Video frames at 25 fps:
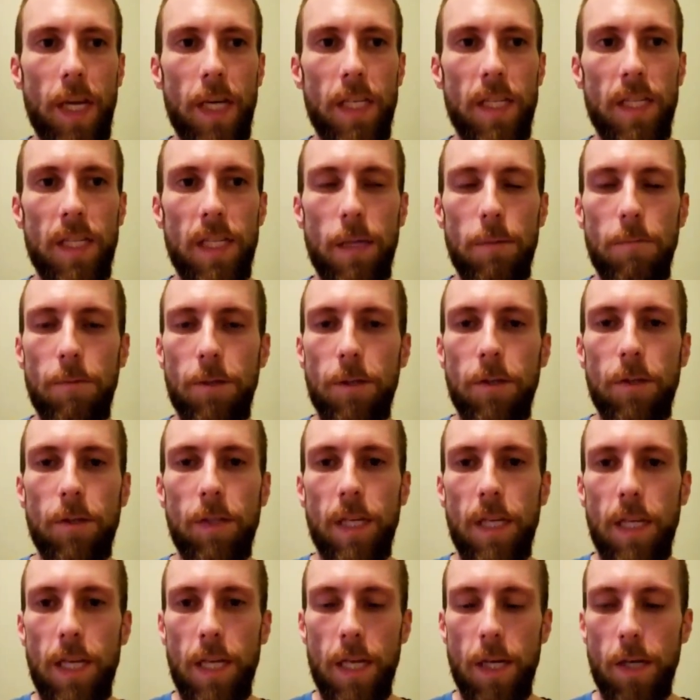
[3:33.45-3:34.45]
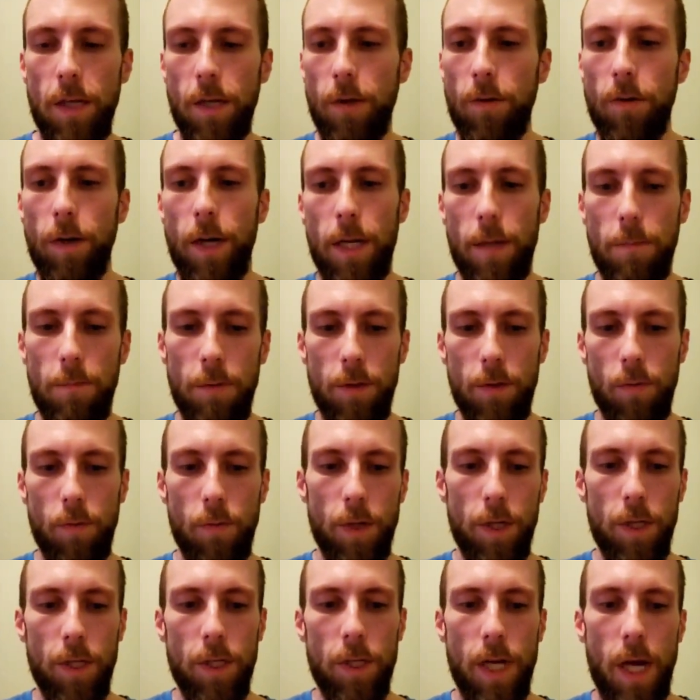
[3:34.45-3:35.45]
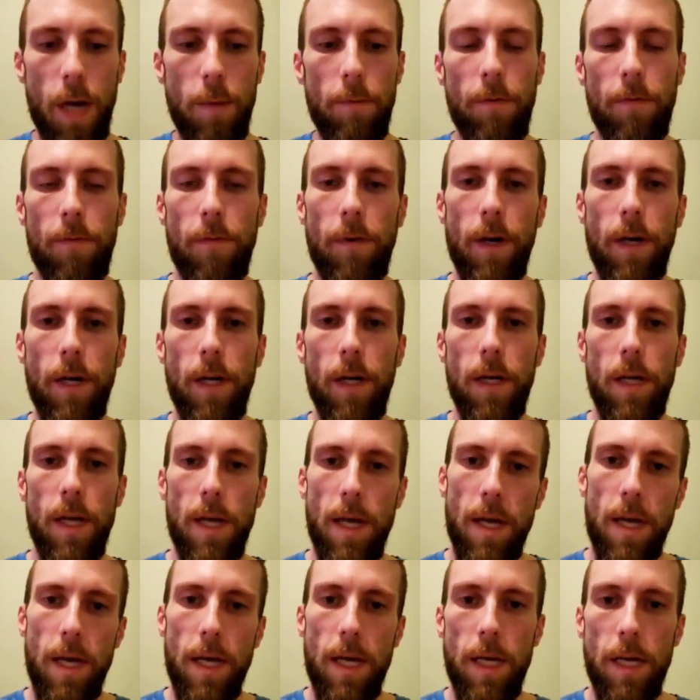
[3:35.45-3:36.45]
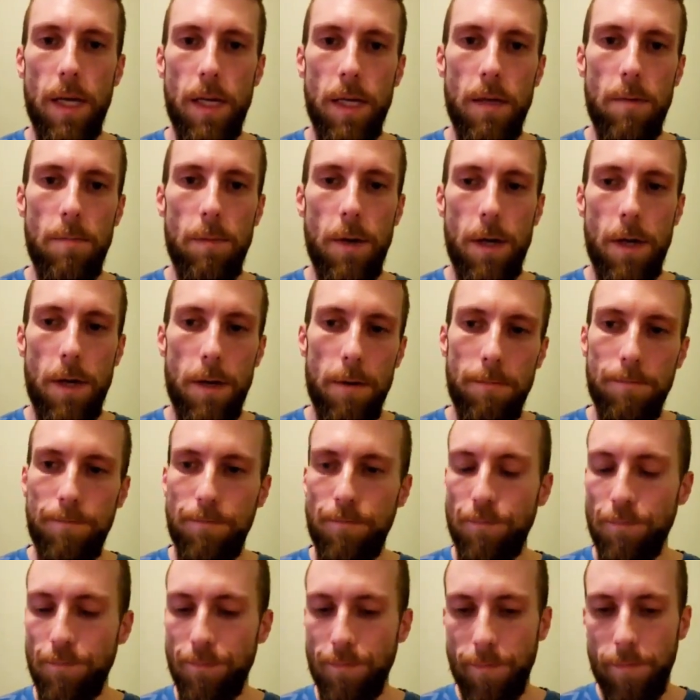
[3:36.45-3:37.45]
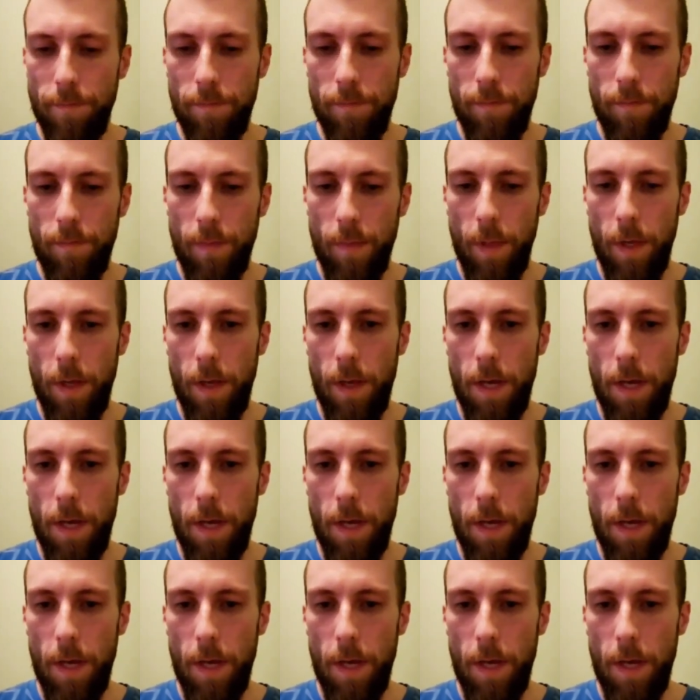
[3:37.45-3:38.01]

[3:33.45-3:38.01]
kind of seamlessly integrate between Shopify and eBay.